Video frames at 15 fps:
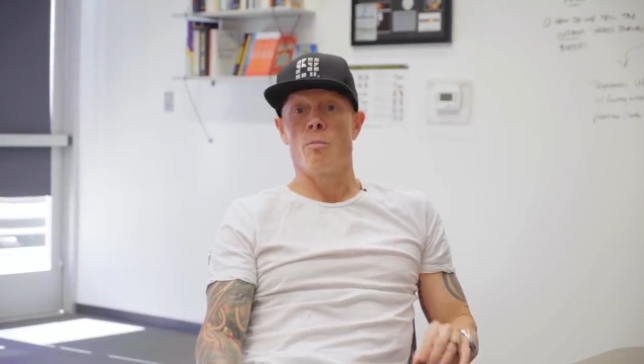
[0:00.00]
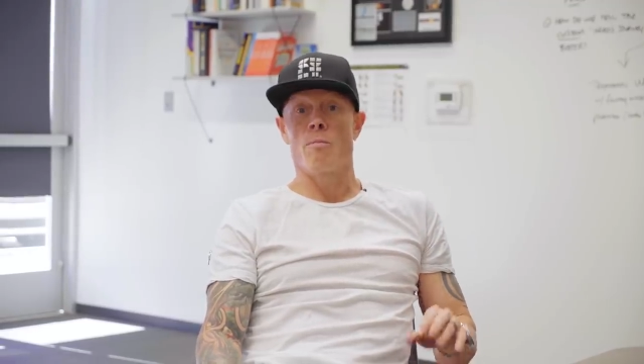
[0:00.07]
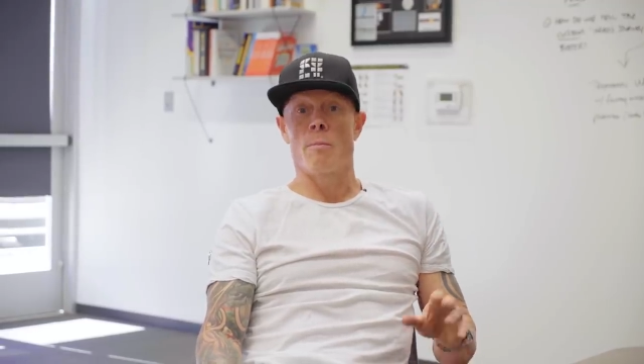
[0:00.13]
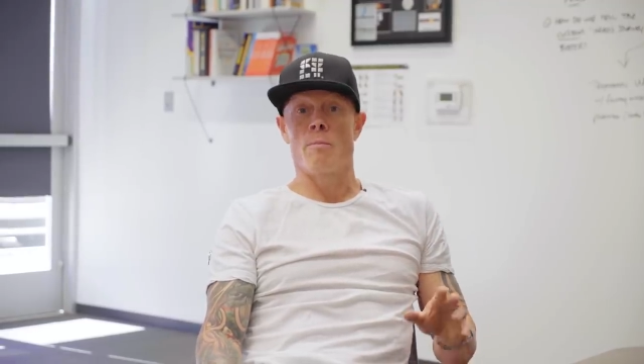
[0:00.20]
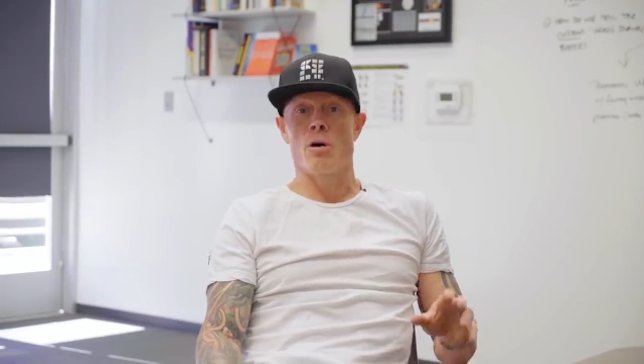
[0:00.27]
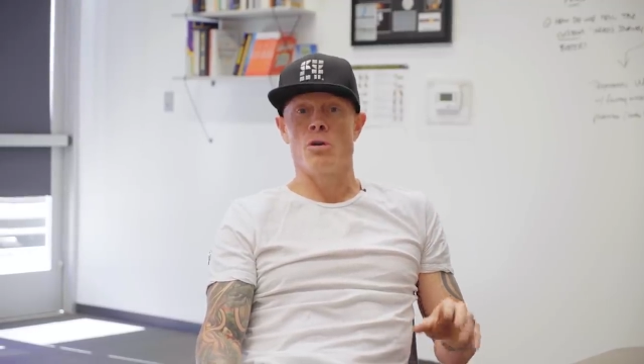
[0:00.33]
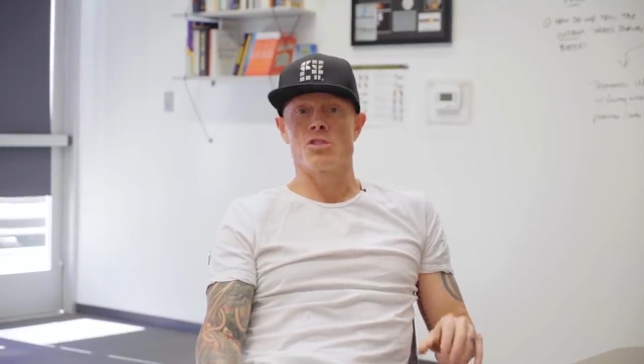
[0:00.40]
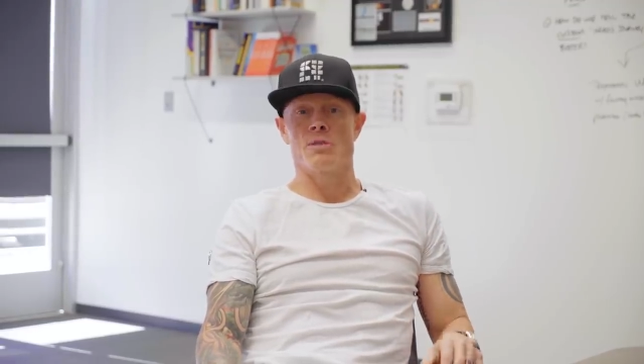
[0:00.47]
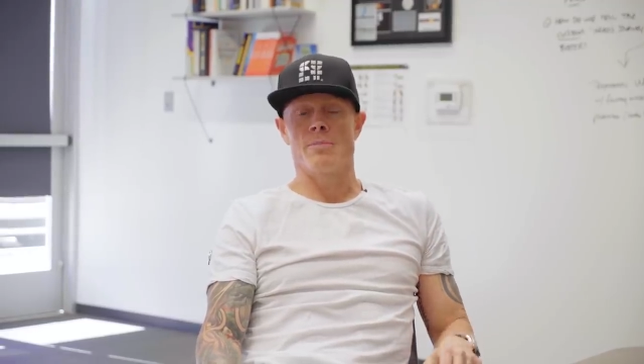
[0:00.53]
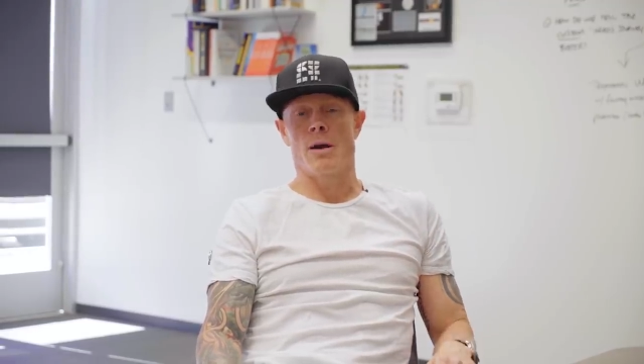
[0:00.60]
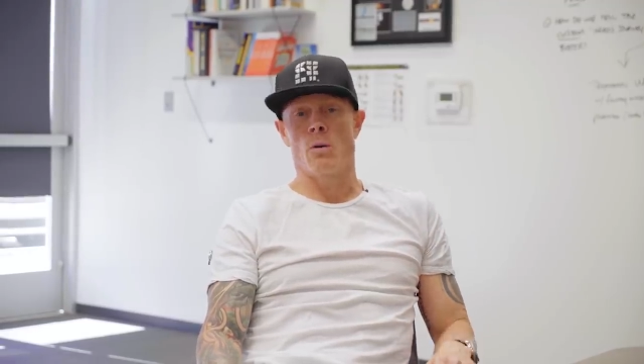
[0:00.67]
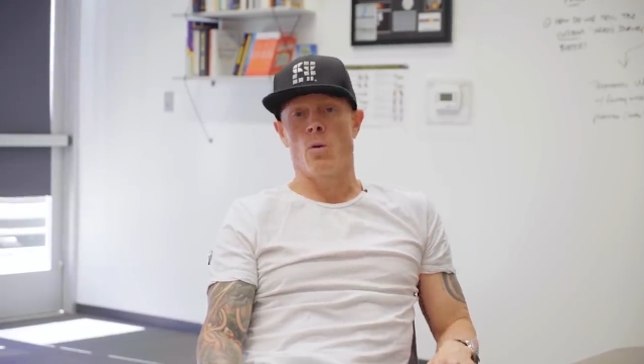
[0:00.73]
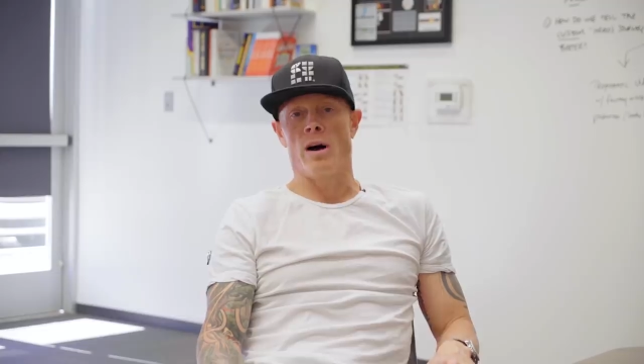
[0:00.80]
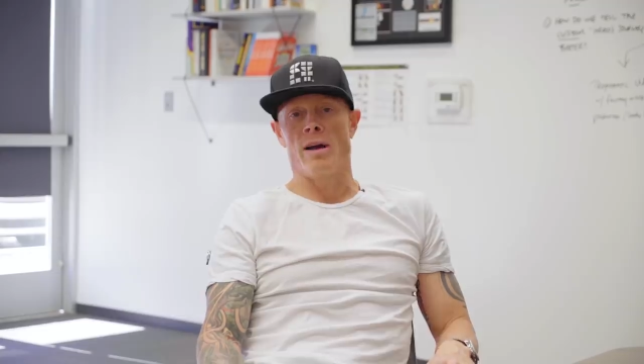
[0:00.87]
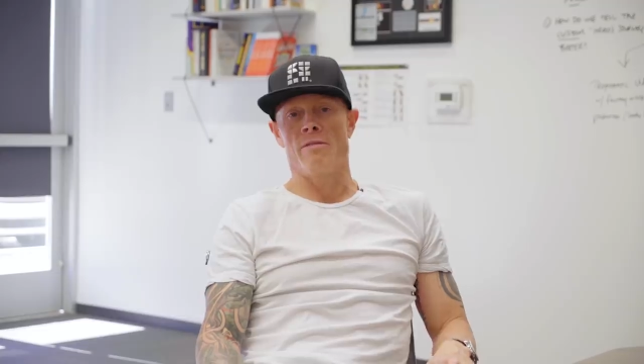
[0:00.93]
proposed to
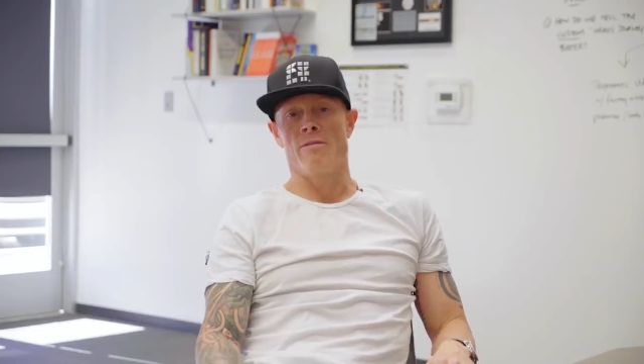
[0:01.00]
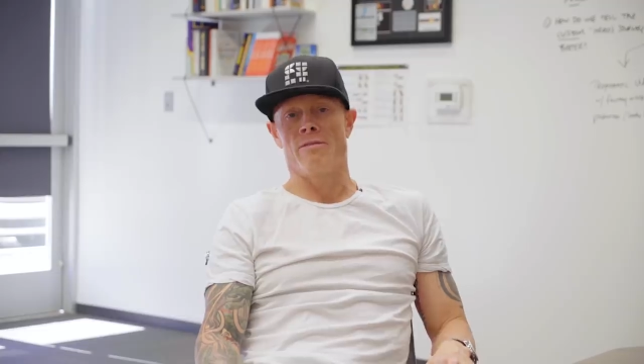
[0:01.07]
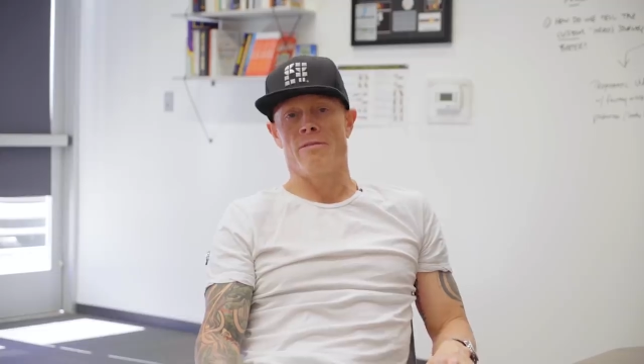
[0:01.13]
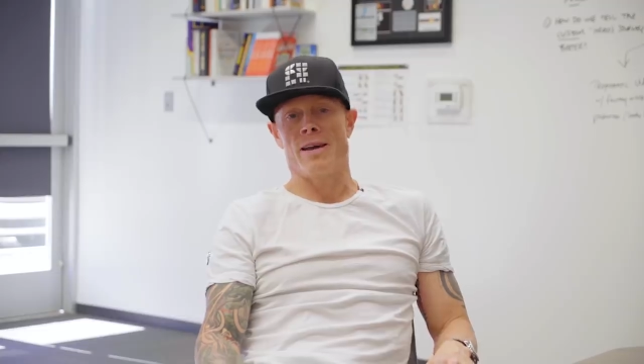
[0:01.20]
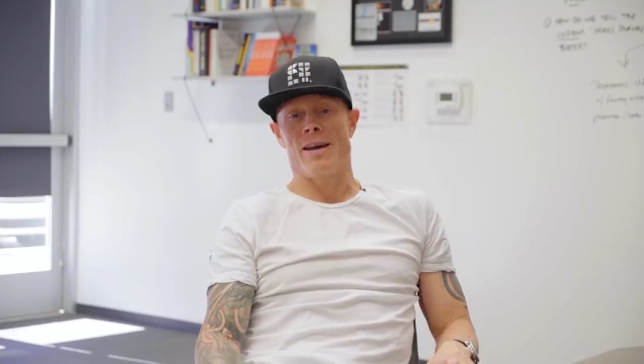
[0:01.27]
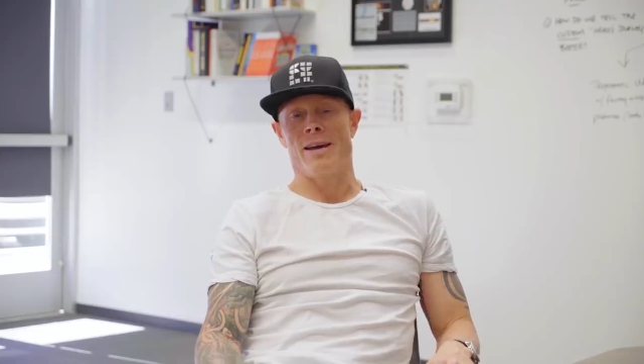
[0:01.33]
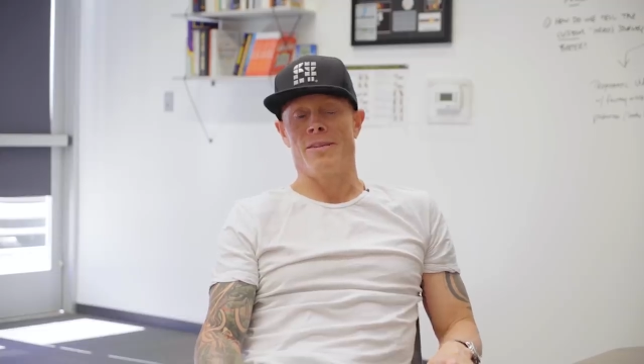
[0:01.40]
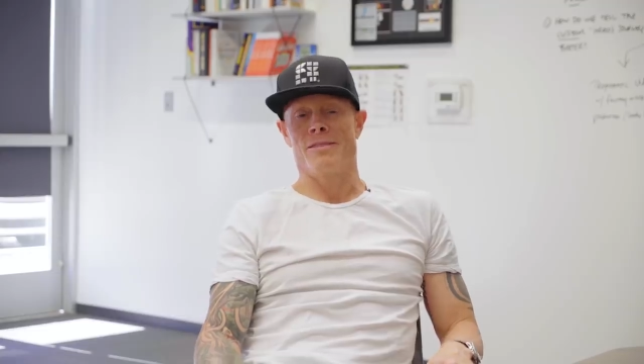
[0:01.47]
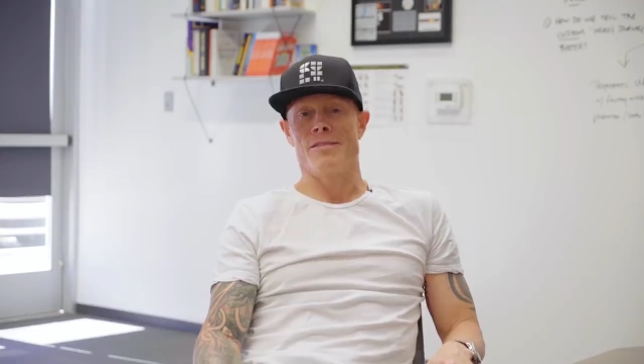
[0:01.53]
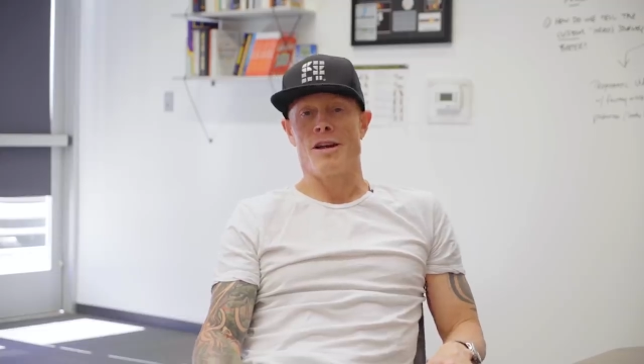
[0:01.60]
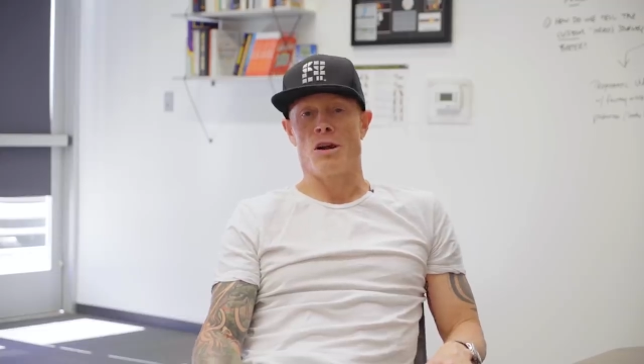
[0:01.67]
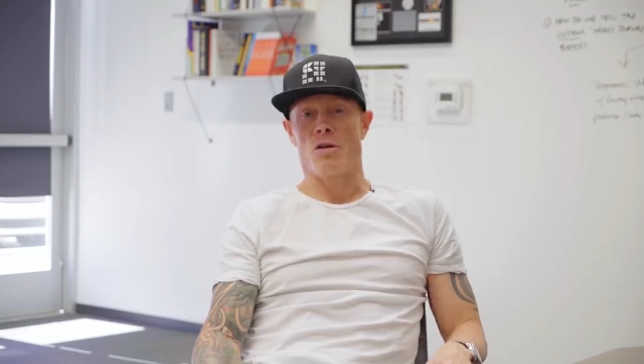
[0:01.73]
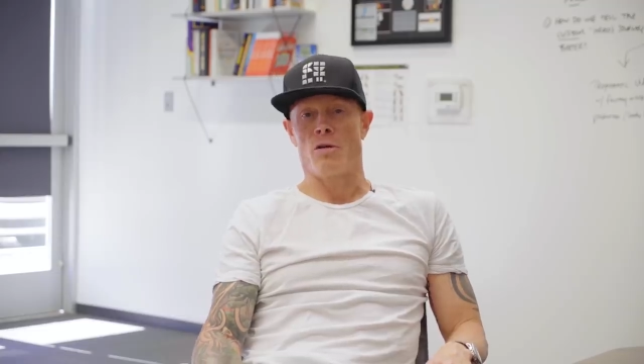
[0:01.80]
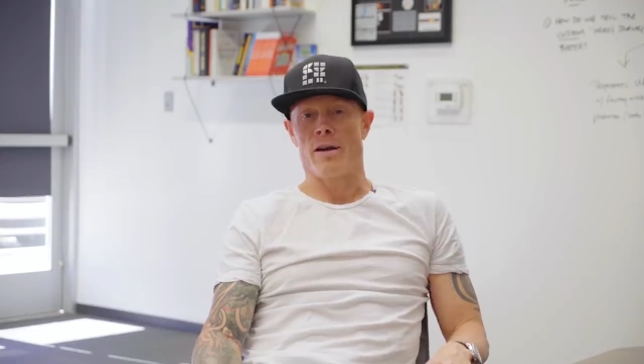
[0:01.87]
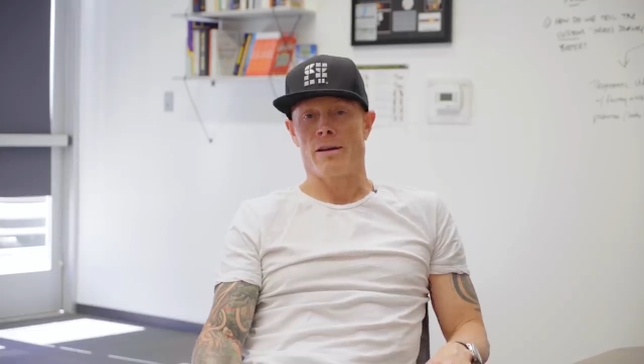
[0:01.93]
my wife at
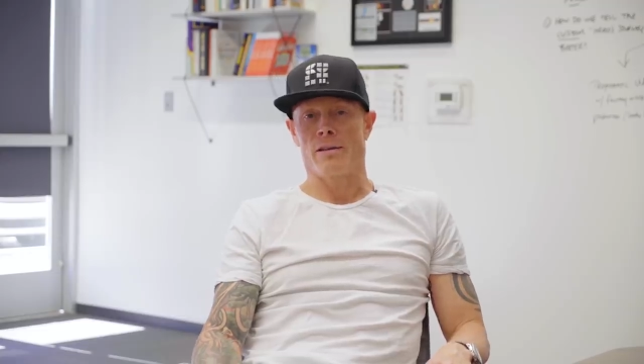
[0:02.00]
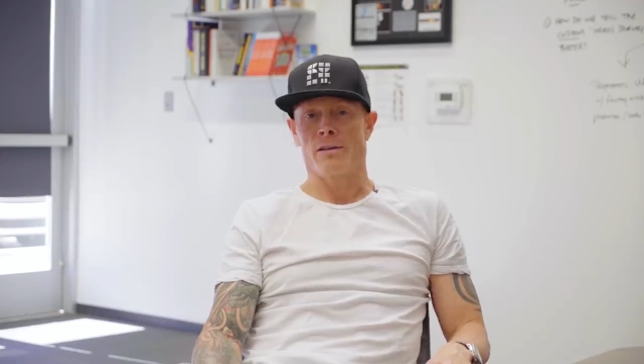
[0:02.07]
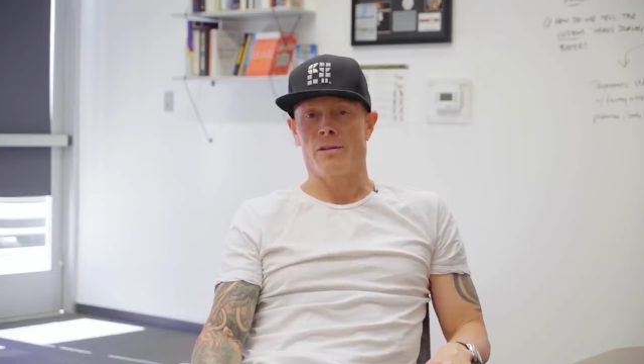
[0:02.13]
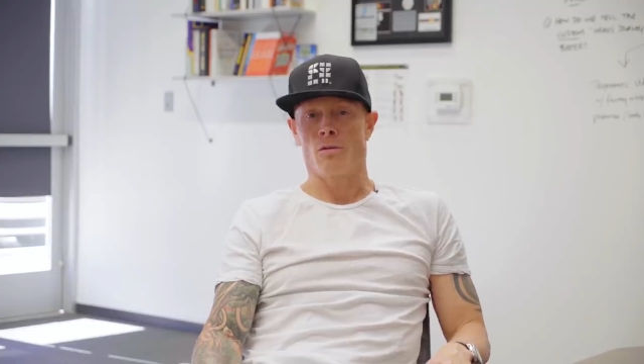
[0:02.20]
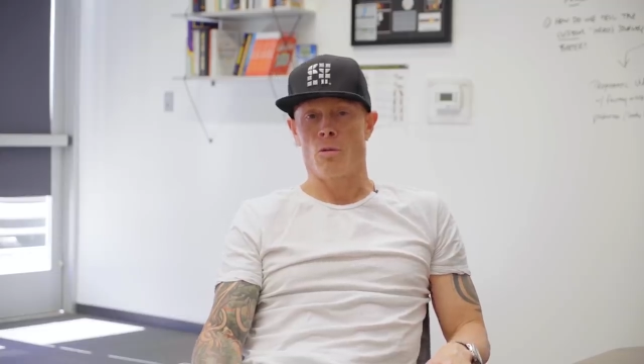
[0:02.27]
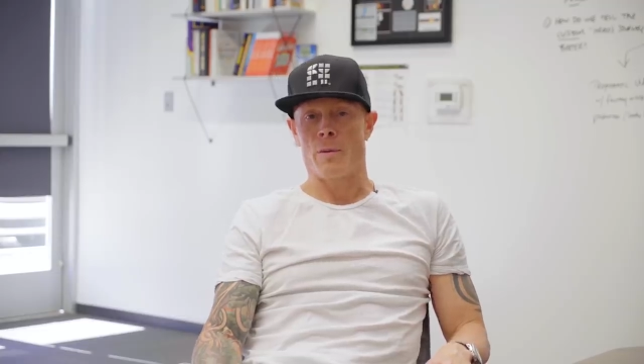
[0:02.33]
Necker Island,